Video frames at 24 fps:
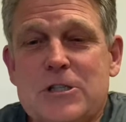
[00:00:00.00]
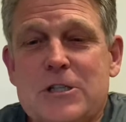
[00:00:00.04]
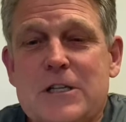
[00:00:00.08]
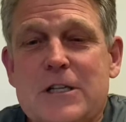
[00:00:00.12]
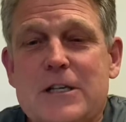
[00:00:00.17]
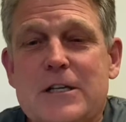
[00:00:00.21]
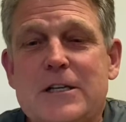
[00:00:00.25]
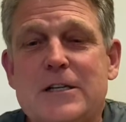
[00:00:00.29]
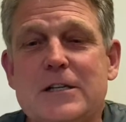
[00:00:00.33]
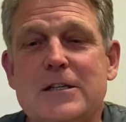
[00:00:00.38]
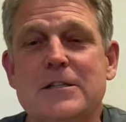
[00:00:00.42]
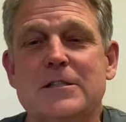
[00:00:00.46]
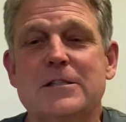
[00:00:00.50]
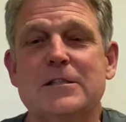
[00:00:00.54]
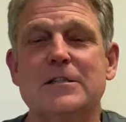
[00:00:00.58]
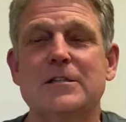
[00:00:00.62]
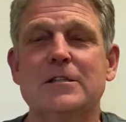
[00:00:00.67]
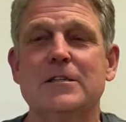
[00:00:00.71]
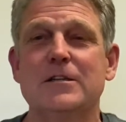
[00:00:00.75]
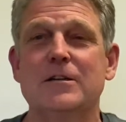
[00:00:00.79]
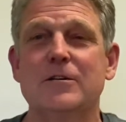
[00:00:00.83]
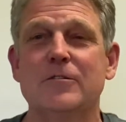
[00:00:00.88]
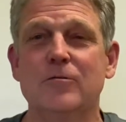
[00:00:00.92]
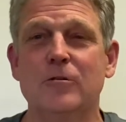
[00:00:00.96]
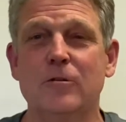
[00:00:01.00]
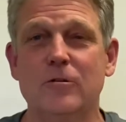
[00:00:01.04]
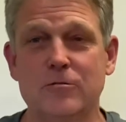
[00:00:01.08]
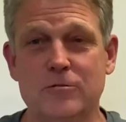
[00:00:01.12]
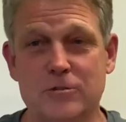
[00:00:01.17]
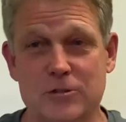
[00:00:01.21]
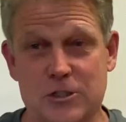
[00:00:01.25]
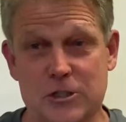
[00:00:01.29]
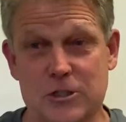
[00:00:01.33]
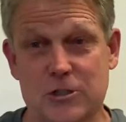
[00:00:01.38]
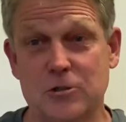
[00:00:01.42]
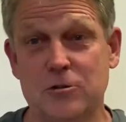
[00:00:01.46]
leaders, or
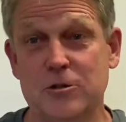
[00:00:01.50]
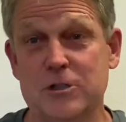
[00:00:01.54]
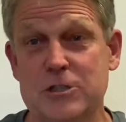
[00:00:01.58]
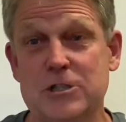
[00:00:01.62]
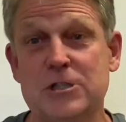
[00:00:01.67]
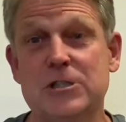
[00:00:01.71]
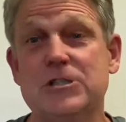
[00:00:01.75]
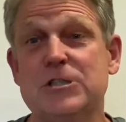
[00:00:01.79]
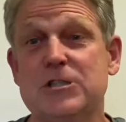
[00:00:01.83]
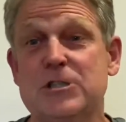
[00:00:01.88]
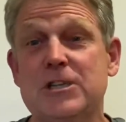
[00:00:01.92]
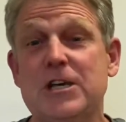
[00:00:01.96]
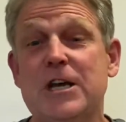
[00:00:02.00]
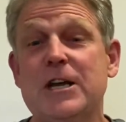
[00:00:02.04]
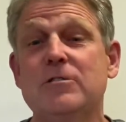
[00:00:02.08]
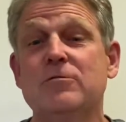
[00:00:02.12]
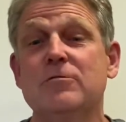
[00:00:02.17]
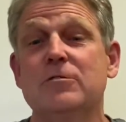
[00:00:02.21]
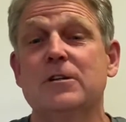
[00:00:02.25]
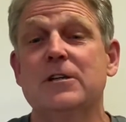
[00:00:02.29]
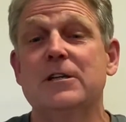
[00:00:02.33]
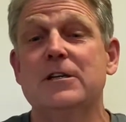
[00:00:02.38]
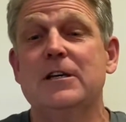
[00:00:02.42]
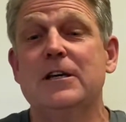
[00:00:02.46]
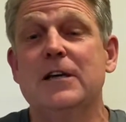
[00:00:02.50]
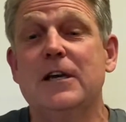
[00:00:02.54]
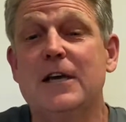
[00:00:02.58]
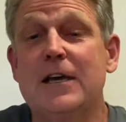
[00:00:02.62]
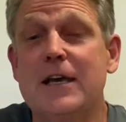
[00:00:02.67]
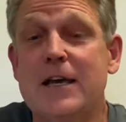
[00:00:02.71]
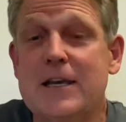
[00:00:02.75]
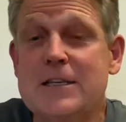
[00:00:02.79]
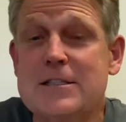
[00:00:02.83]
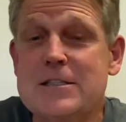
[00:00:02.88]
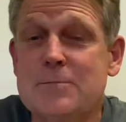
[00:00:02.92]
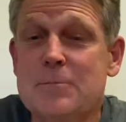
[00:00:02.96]
as just Christians generally,
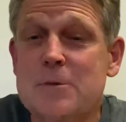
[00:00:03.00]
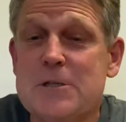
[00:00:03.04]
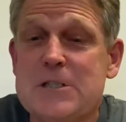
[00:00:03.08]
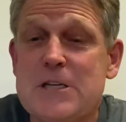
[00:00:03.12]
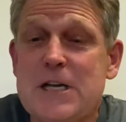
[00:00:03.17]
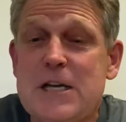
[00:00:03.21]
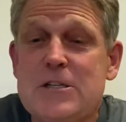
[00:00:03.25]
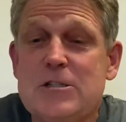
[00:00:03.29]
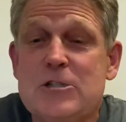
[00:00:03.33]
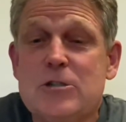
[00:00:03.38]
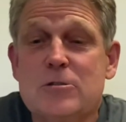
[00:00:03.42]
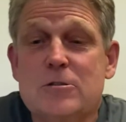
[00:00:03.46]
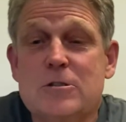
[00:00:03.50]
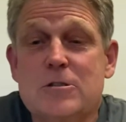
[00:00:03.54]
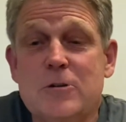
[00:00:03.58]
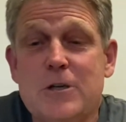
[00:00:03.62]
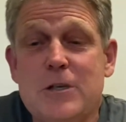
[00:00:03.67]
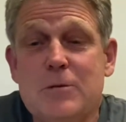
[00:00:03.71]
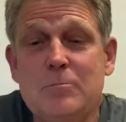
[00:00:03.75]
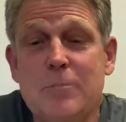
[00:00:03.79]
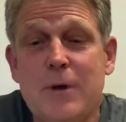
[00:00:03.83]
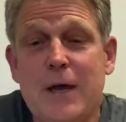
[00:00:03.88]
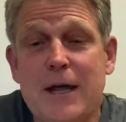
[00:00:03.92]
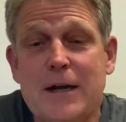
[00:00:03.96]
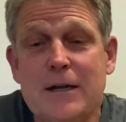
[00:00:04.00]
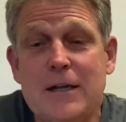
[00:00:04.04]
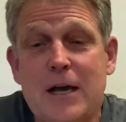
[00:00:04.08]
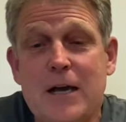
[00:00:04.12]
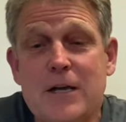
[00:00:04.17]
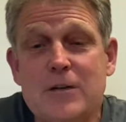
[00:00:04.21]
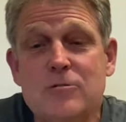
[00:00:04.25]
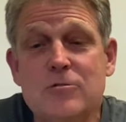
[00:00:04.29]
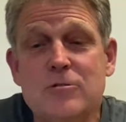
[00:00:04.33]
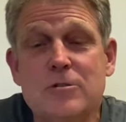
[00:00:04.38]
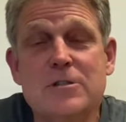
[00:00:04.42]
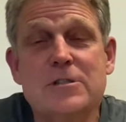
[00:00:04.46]
has the potential to impact
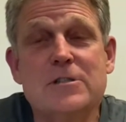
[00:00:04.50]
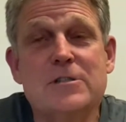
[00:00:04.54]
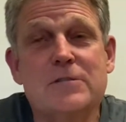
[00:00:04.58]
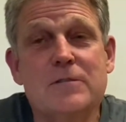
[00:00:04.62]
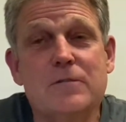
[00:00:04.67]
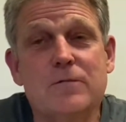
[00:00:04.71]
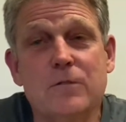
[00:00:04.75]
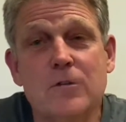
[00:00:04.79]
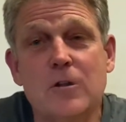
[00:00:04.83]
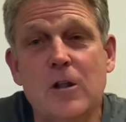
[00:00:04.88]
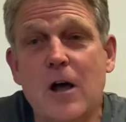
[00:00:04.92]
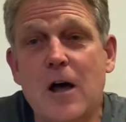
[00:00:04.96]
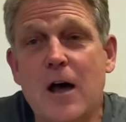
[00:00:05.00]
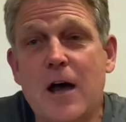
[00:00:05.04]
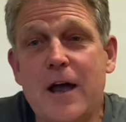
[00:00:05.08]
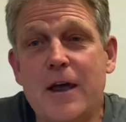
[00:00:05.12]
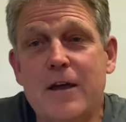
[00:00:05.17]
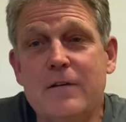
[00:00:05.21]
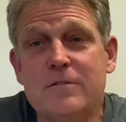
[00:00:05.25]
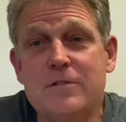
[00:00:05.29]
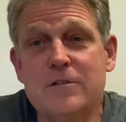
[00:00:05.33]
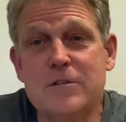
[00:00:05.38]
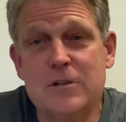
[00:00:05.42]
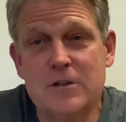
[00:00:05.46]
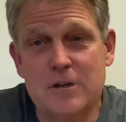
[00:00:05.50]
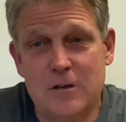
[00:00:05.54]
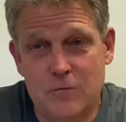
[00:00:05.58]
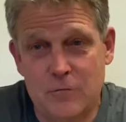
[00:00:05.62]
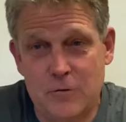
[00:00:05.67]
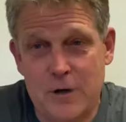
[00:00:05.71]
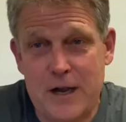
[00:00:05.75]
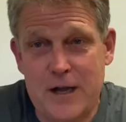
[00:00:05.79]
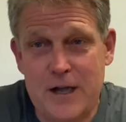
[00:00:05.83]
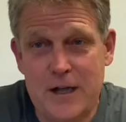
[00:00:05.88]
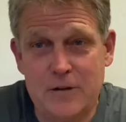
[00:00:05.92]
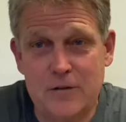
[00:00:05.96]
hundreds of lives
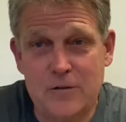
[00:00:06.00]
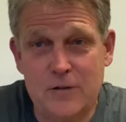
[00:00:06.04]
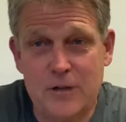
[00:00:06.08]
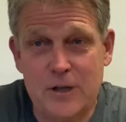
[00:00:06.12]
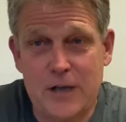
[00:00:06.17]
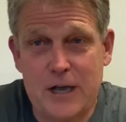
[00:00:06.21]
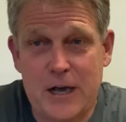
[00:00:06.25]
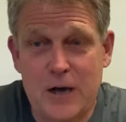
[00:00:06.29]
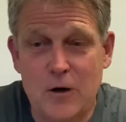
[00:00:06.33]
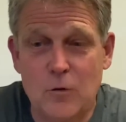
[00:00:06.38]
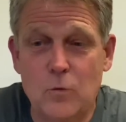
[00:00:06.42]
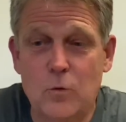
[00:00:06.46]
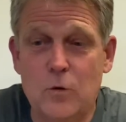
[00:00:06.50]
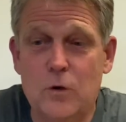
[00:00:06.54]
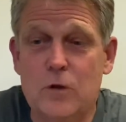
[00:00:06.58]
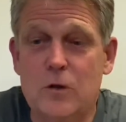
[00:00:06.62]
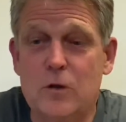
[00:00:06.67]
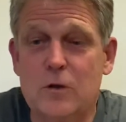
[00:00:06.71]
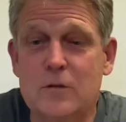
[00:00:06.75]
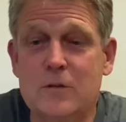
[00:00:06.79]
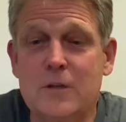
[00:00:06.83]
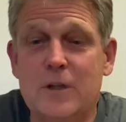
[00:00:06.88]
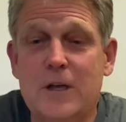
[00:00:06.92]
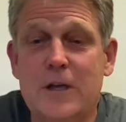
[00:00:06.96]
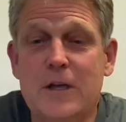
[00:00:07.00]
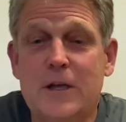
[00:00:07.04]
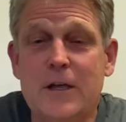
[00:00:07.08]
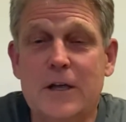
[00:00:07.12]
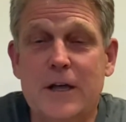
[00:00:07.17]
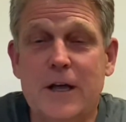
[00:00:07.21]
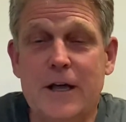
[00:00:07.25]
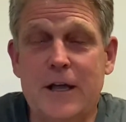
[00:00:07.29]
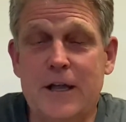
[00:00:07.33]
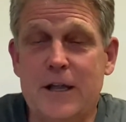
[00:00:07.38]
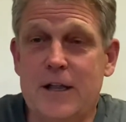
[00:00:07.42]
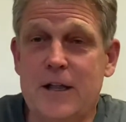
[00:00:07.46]
around our world.
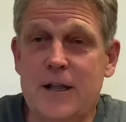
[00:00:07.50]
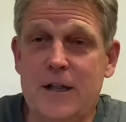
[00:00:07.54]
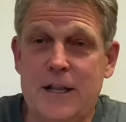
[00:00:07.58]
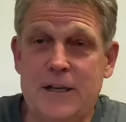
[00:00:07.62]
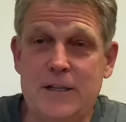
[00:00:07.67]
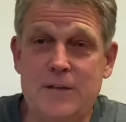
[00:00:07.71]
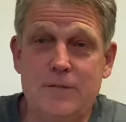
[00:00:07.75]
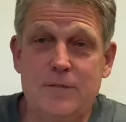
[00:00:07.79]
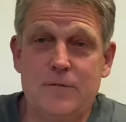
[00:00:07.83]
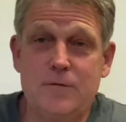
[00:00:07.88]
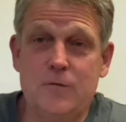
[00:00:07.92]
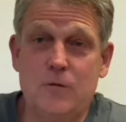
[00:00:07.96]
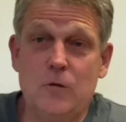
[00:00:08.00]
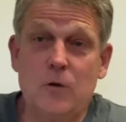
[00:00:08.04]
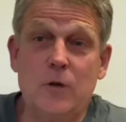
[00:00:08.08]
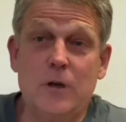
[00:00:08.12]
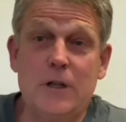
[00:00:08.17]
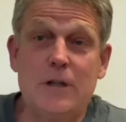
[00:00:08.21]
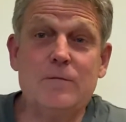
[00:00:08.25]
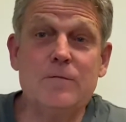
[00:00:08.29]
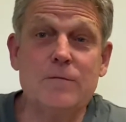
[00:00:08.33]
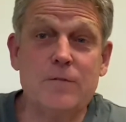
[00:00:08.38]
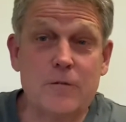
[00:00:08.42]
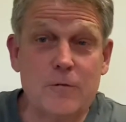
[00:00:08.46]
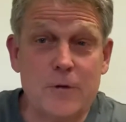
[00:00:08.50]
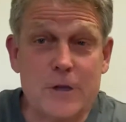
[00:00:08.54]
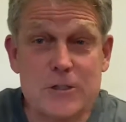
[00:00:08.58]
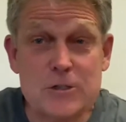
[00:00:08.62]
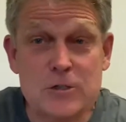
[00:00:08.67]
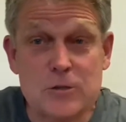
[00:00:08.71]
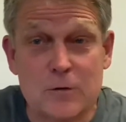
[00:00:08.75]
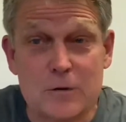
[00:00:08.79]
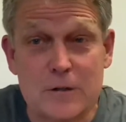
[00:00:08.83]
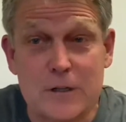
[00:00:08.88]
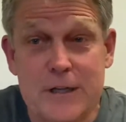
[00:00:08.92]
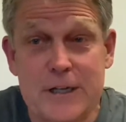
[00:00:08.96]
And if you're an
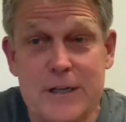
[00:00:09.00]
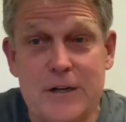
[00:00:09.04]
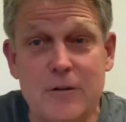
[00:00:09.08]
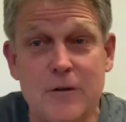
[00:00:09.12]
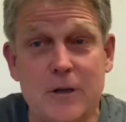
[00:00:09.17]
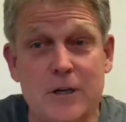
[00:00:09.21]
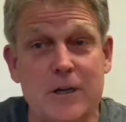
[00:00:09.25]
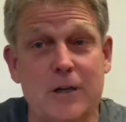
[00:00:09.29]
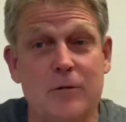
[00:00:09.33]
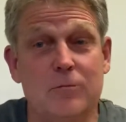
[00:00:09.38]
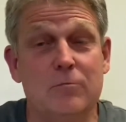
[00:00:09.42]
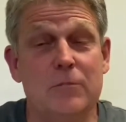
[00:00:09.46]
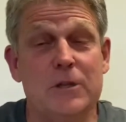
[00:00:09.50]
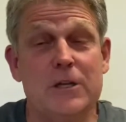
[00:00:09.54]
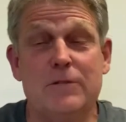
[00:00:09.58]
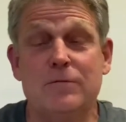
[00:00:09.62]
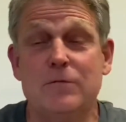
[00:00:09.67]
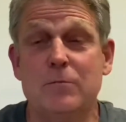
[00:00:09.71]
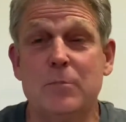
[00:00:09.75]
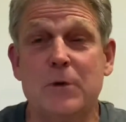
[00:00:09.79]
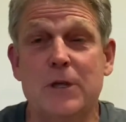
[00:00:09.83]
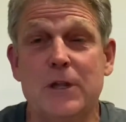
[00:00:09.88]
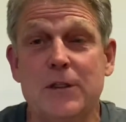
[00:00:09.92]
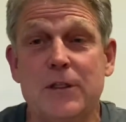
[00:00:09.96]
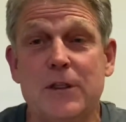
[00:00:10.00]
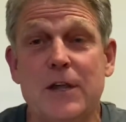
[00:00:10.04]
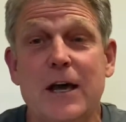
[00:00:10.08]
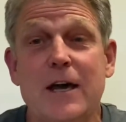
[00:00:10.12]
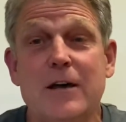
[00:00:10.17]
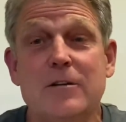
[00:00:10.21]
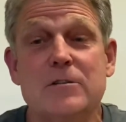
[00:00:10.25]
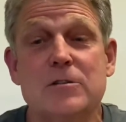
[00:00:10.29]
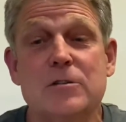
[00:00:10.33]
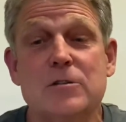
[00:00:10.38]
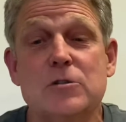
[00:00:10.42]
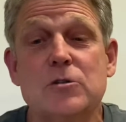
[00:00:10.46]
influential leader, it can even be
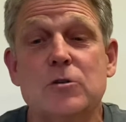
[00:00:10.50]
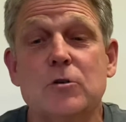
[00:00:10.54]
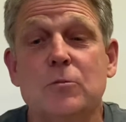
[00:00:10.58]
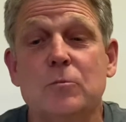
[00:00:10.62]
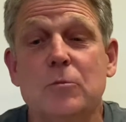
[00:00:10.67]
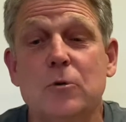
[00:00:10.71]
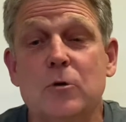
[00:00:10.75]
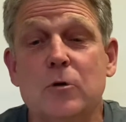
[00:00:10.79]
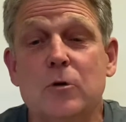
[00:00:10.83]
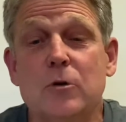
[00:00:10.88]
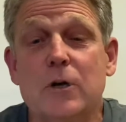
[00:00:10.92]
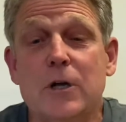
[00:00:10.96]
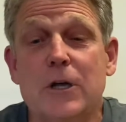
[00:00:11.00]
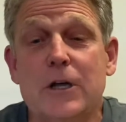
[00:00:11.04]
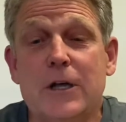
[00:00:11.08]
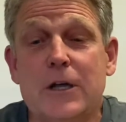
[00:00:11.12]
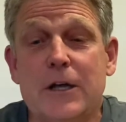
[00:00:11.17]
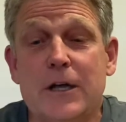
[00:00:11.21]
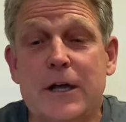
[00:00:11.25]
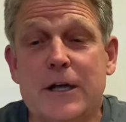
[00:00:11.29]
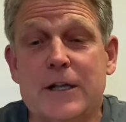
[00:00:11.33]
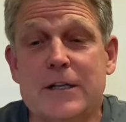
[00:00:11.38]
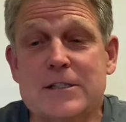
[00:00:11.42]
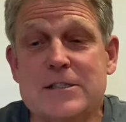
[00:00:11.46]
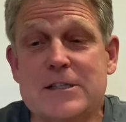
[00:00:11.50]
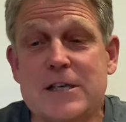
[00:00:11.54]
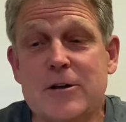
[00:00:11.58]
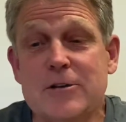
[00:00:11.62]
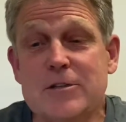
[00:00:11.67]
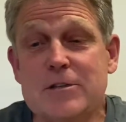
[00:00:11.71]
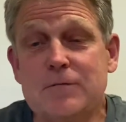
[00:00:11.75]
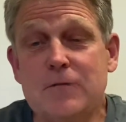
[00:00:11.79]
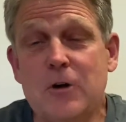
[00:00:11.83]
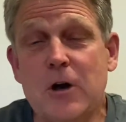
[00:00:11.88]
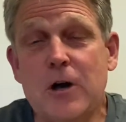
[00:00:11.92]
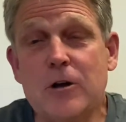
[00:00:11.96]
thousands or more. And so
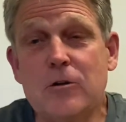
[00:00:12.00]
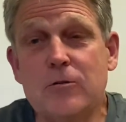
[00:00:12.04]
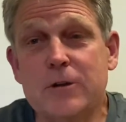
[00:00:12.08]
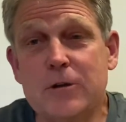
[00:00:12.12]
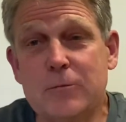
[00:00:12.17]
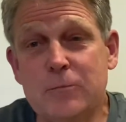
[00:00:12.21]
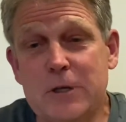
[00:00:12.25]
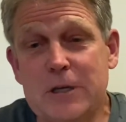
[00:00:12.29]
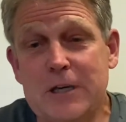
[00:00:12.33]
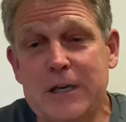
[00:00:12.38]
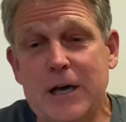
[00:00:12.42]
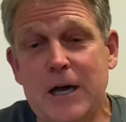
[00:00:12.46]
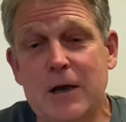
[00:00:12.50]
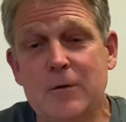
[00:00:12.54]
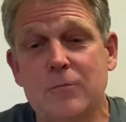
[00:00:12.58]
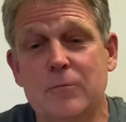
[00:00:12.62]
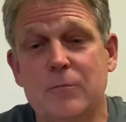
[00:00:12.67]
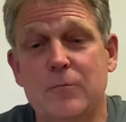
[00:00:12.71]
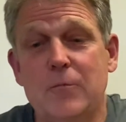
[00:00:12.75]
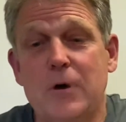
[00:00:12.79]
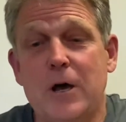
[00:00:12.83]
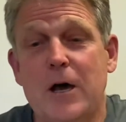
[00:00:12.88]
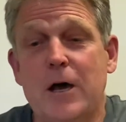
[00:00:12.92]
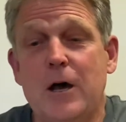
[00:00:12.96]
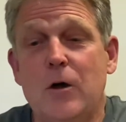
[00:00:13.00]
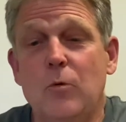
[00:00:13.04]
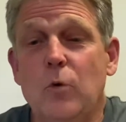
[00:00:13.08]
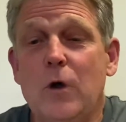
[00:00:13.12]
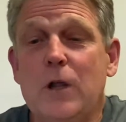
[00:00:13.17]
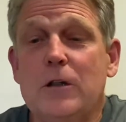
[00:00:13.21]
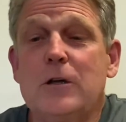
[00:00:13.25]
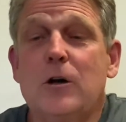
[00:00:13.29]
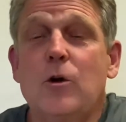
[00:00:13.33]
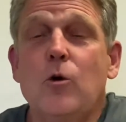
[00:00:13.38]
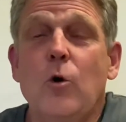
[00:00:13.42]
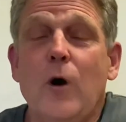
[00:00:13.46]
it's vital to become
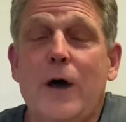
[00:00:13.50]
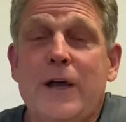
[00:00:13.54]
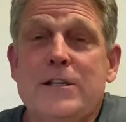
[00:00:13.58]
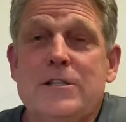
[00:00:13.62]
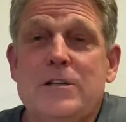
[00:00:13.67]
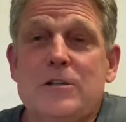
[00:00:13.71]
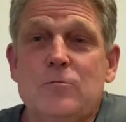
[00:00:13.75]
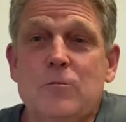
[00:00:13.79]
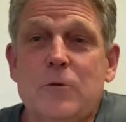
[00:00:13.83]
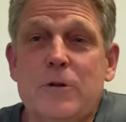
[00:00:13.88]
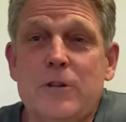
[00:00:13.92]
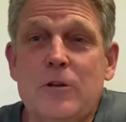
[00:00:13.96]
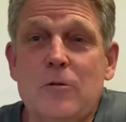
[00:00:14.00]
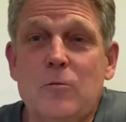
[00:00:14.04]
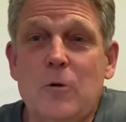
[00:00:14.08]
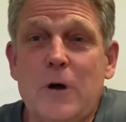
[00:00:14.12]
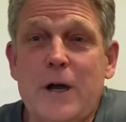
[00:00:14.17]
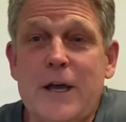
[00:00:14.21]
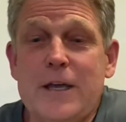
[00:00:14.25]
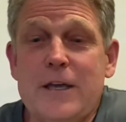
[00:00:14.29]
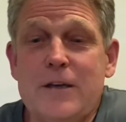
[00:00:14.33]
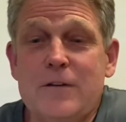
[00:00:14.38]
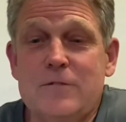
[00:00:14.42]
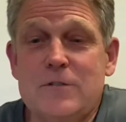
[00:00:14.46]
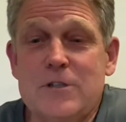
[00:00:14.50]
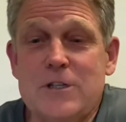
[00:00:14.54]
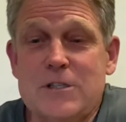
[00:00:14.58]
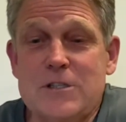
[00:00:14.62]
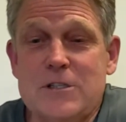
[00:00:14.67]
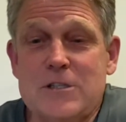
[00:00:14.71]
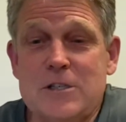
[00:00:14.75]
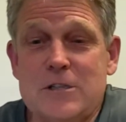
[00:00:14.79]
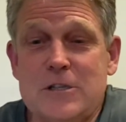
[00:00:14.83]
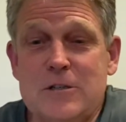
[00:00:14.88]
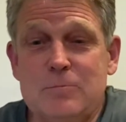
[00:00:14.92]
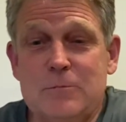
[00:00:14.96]
well acquainted with the way of
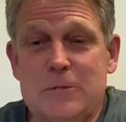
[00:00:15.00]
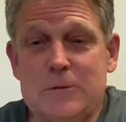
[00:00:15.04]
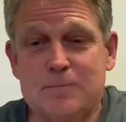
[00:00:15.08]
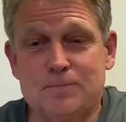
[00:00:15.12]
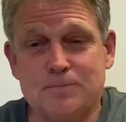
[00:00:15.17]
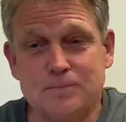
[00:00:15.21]
discernment.